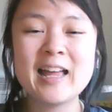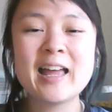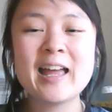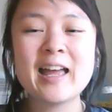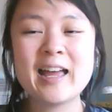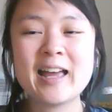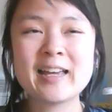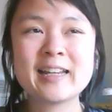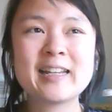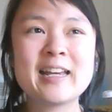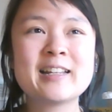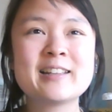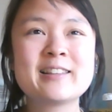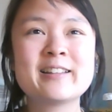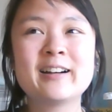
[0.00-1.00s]
I
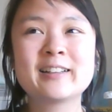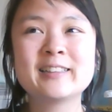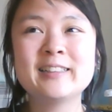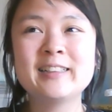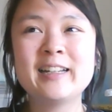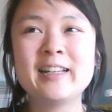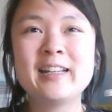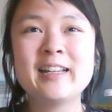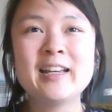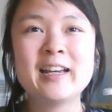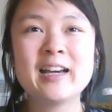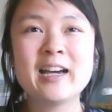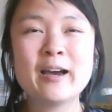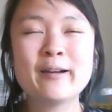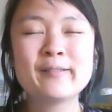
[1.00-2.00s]
can't talk today.
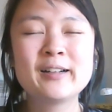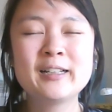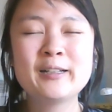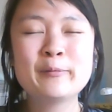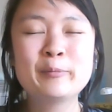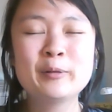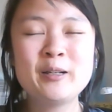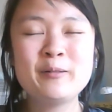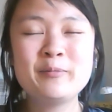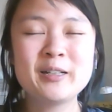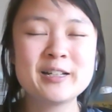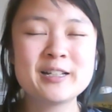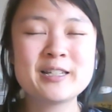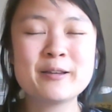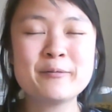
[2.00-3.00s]
I'm gonna blame
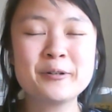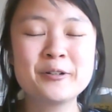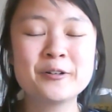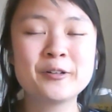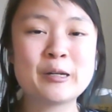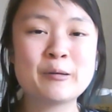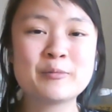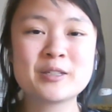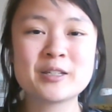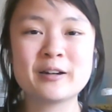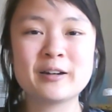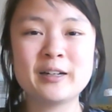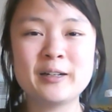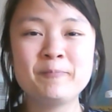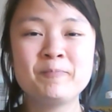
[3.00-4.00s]
because I'm cold. I'm
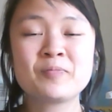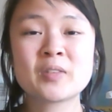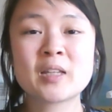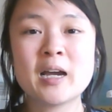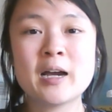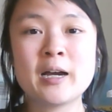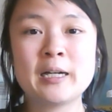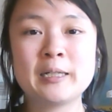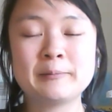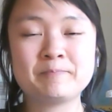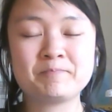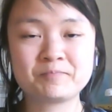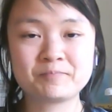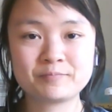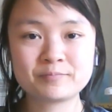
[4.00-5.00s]
sorry.
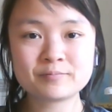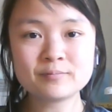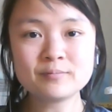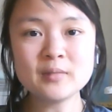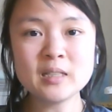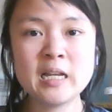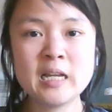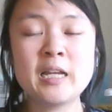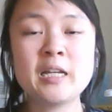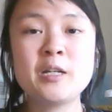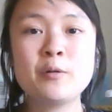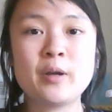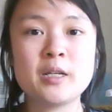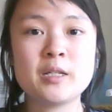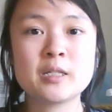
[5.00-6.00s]
Um,
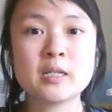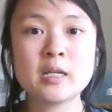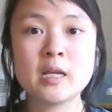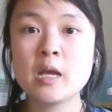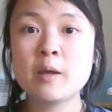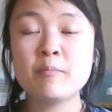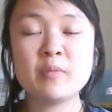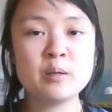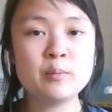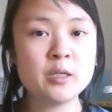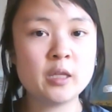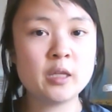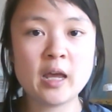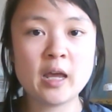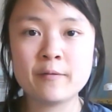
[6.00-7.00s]
anyways,
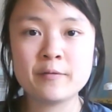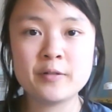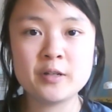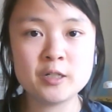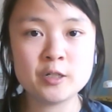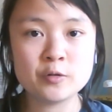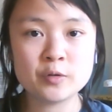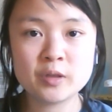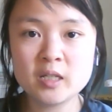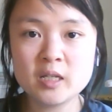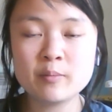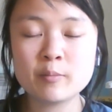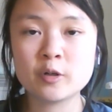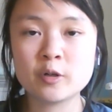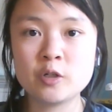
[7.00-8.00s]
maybe they have a new
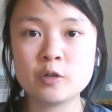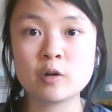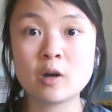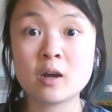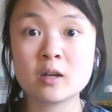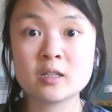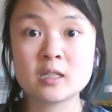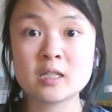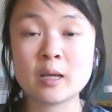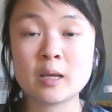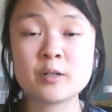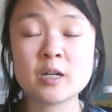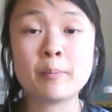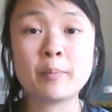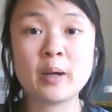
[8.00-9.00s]
theme or new
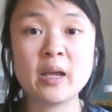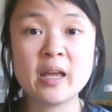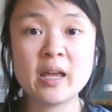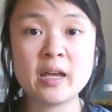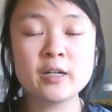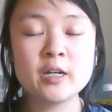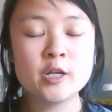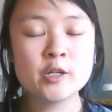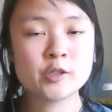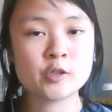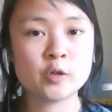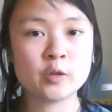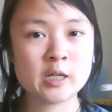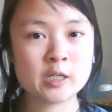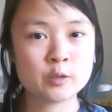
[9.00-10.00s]
concept up ahead.
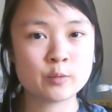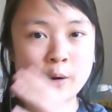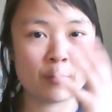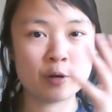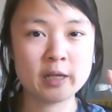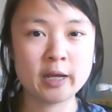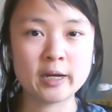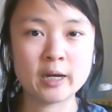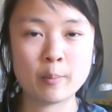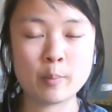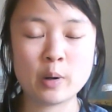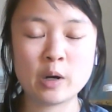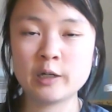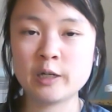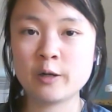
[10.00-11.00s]
So that's why we're like
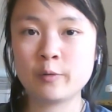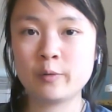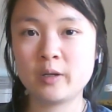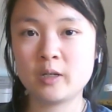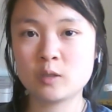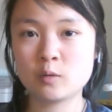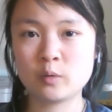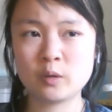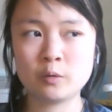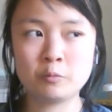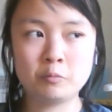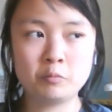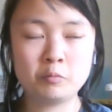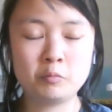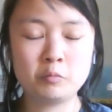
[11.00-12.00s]
parting ways with
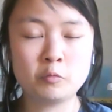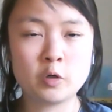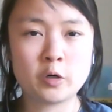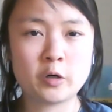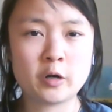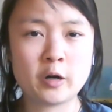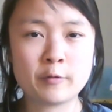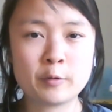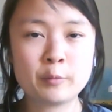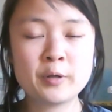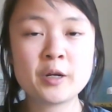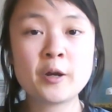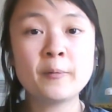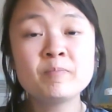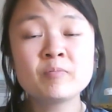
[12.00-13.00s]
wherever
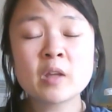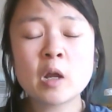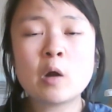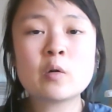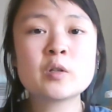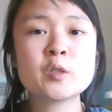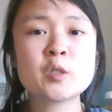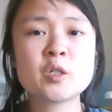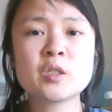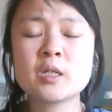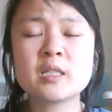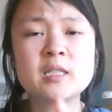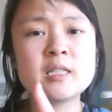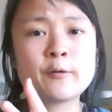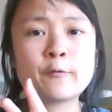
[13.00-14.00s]
we are, or it's just
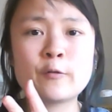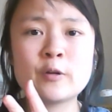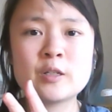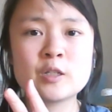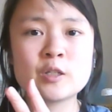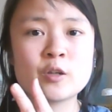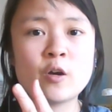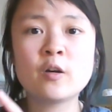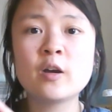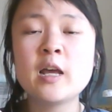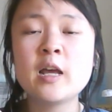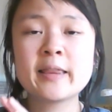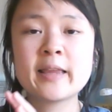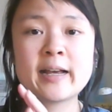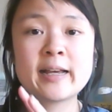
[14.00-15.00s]
a different song
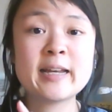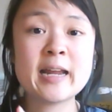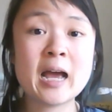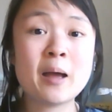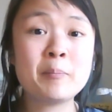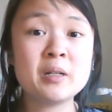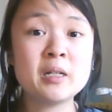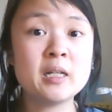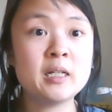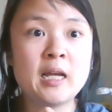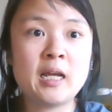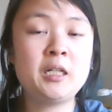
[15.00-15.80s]
that can happen in